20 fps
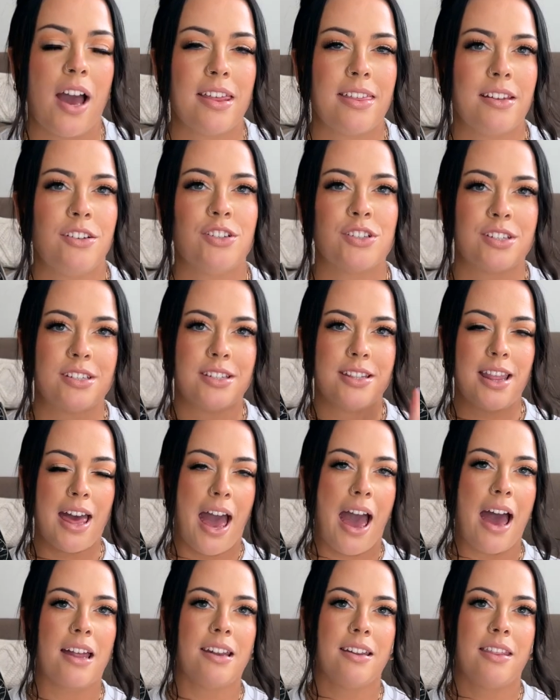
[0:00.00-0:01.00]
I think just
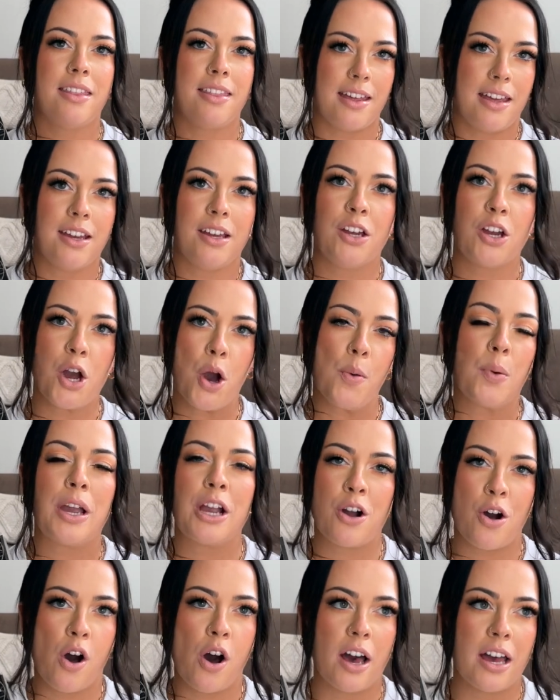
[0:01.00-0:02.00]
that thing
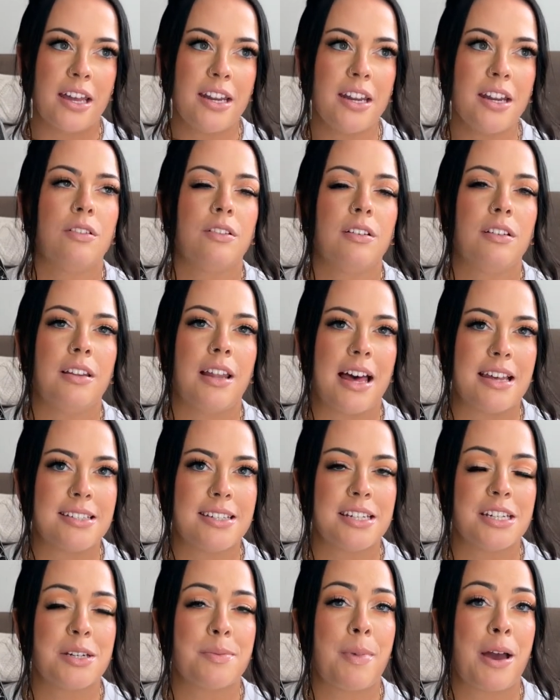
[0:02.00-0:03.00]
going on
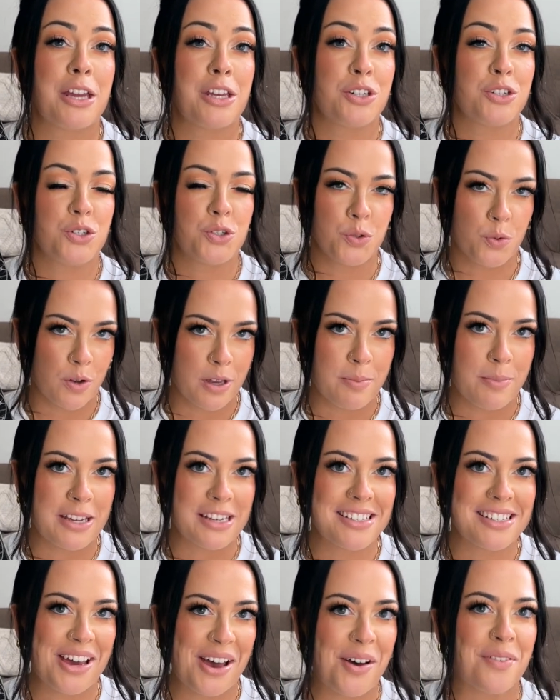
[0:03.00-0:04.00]
lessened my
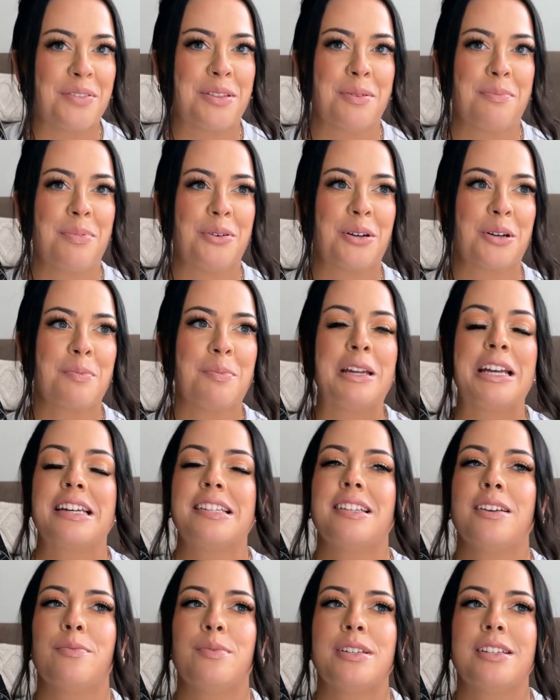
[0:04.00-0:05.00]
enjoyment of the book
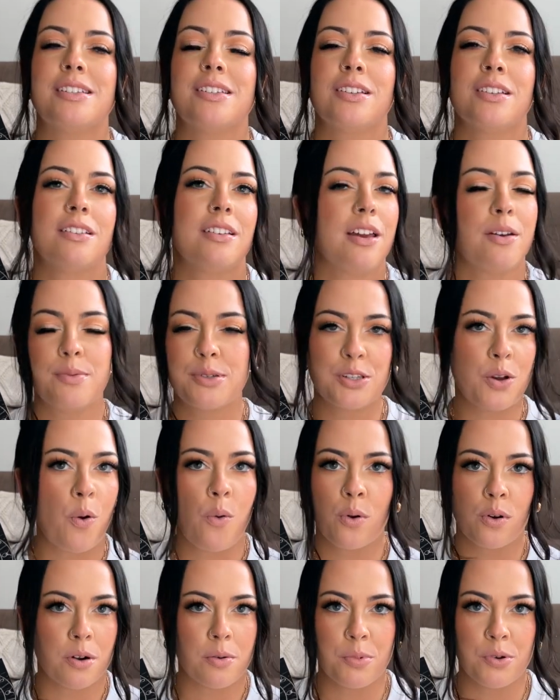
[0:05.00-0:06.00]
because it was it was
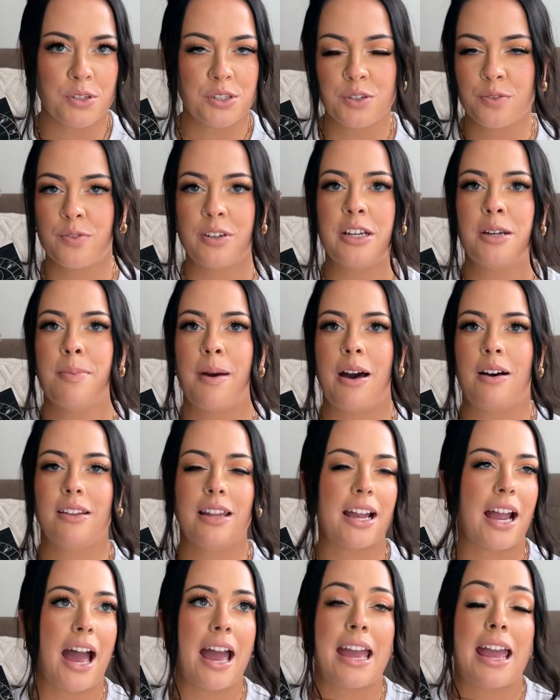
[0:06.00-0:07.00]
horrible to read about.
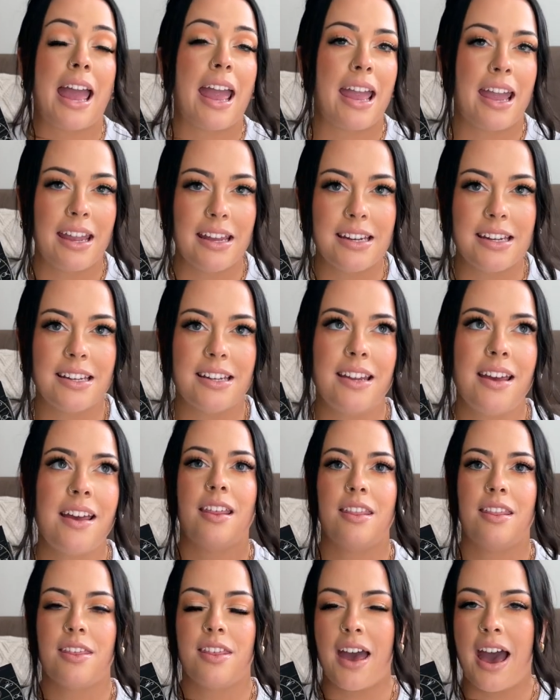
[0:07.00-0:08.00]
Like I hated
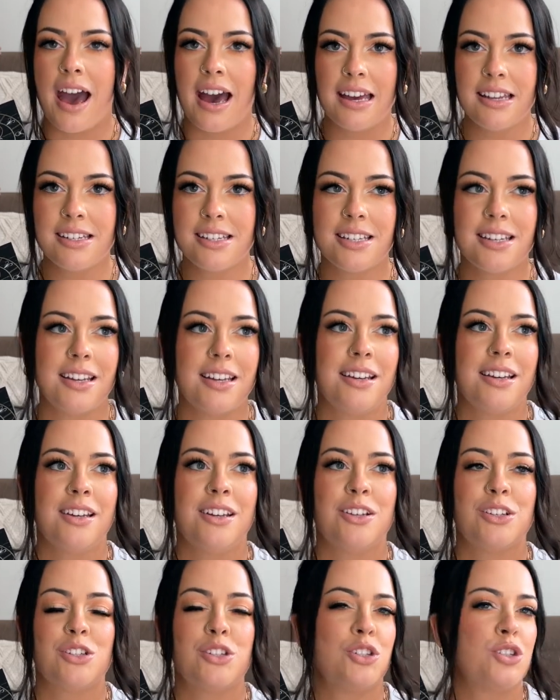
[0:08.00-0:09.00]
that
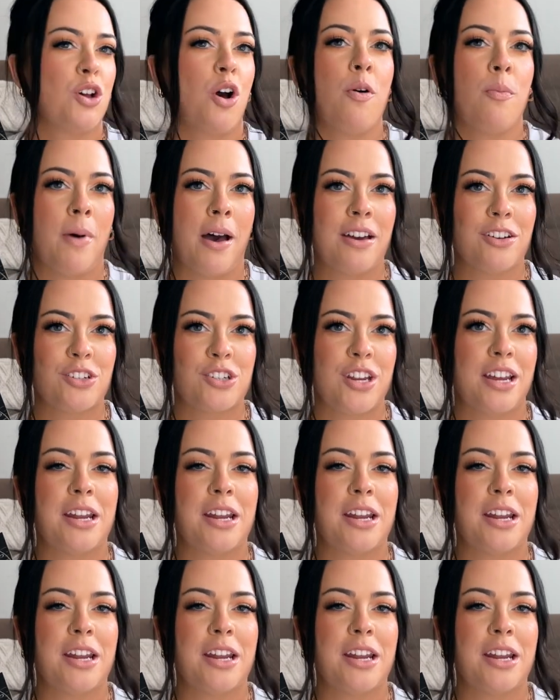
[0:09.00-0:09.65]
so much.